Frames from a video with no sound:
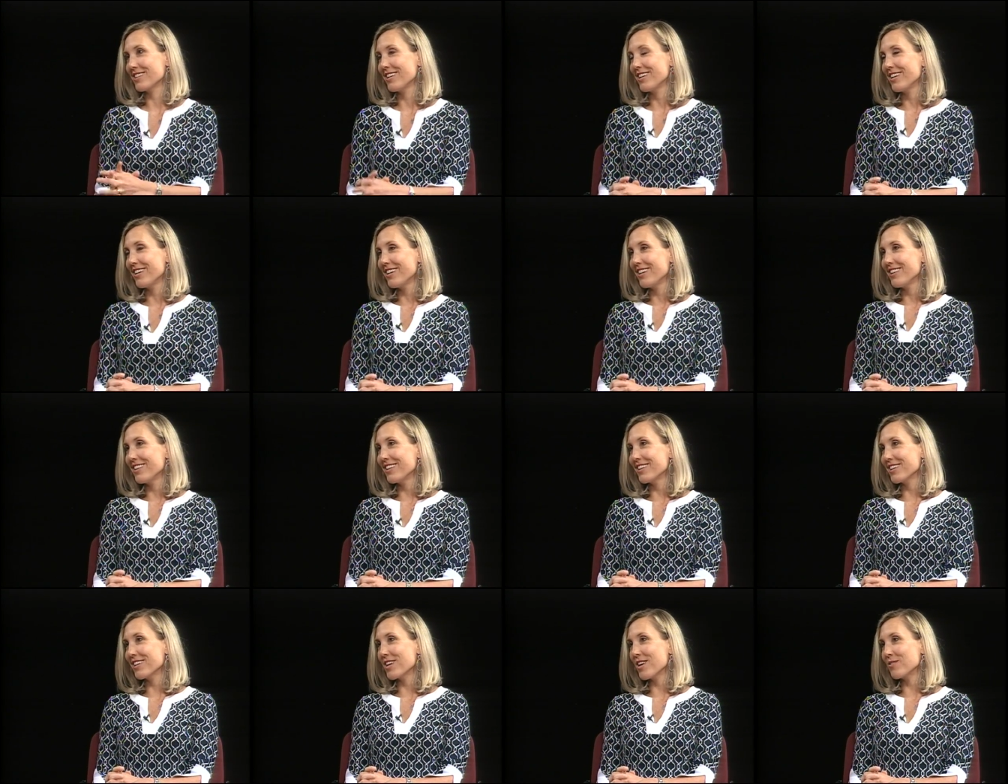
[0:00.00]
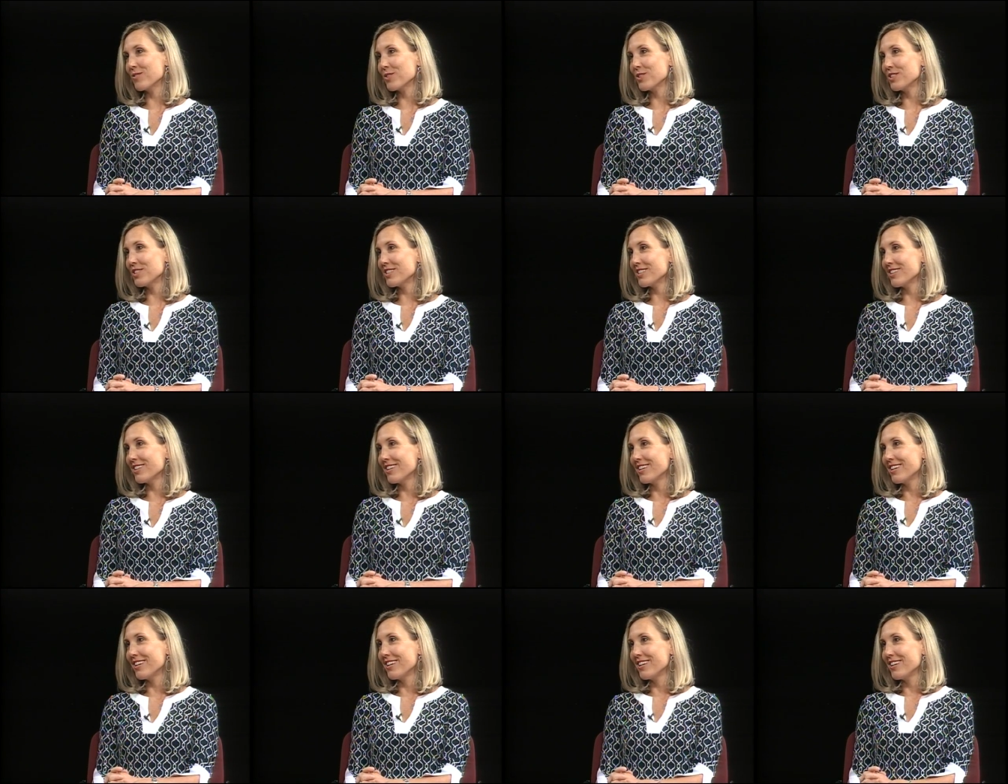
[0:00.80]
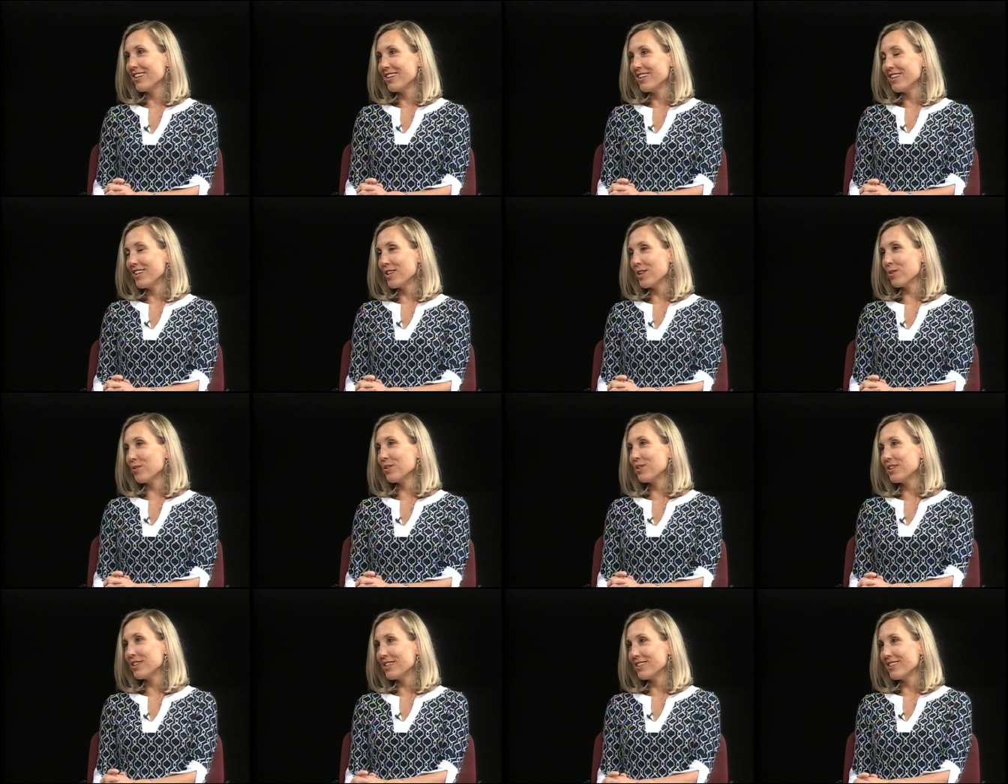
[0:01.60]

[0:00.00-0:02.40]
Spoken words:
that governed, you know,